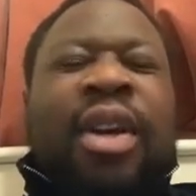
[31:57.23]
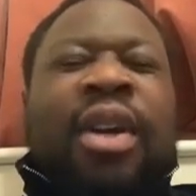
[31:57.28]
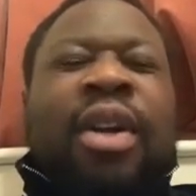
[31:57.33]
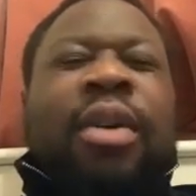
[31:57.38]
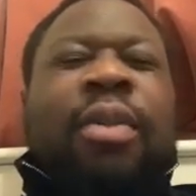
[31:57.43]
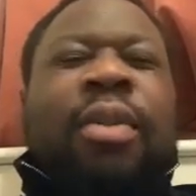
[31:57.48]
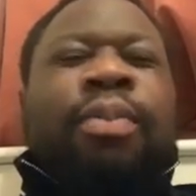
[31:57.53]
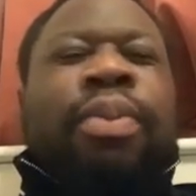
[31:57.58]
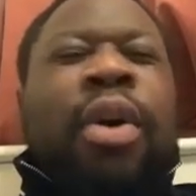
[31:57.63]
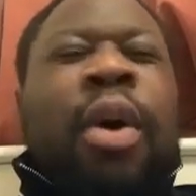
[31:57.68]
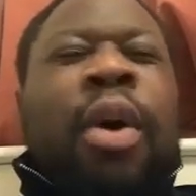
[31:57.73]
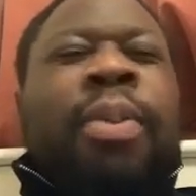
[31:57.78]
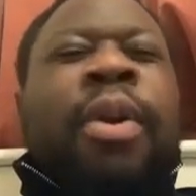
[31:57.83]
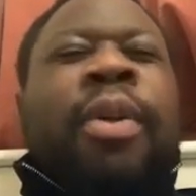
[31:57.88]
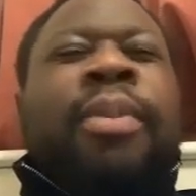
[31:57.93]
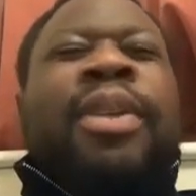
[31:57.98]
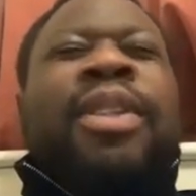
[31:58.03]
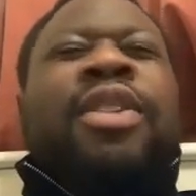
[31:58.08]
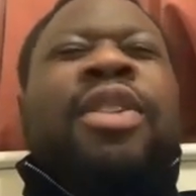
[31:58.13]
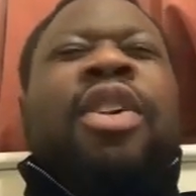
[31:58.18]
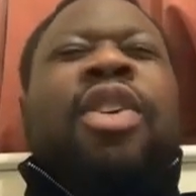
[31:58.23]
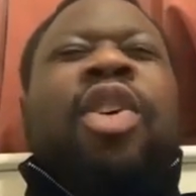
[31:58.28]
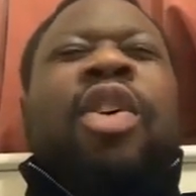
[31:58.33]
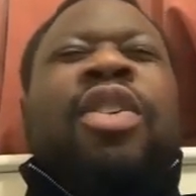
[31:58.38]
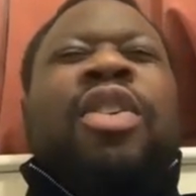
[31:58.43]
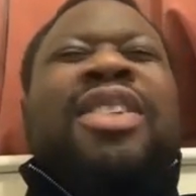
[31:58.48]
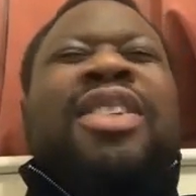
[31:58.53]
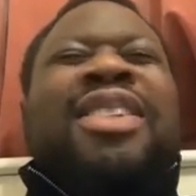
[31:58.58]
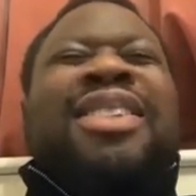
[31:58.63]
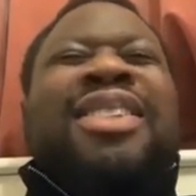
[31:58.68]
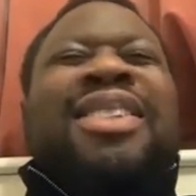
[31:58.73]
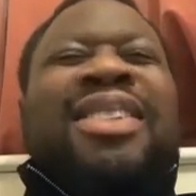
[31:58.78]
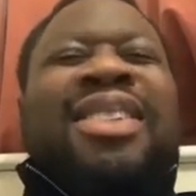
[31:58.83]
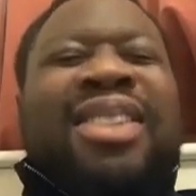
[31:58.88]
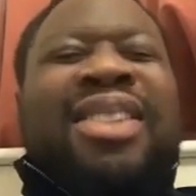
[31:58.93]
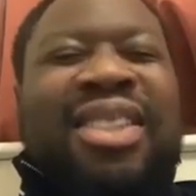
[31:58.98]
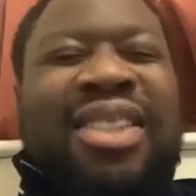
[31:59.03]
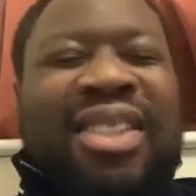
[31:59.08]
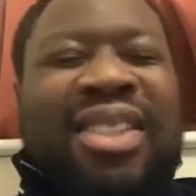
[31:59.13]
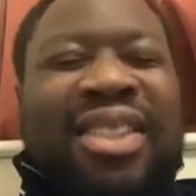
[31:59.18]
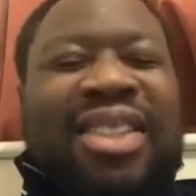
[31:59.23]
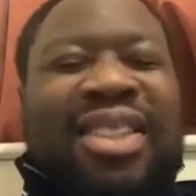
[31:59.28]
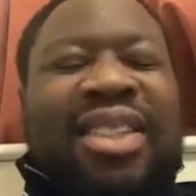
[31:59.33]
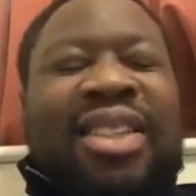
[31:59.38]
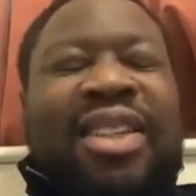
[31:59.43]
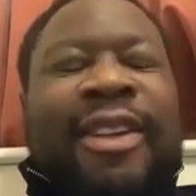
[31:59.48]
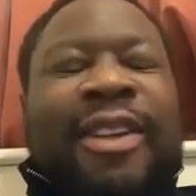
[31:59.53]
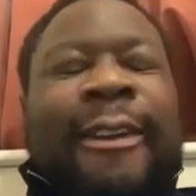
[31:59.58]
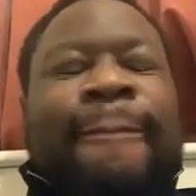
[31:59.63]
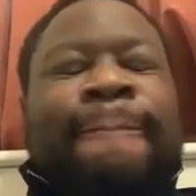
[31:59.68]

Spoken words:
The problem is the consistency.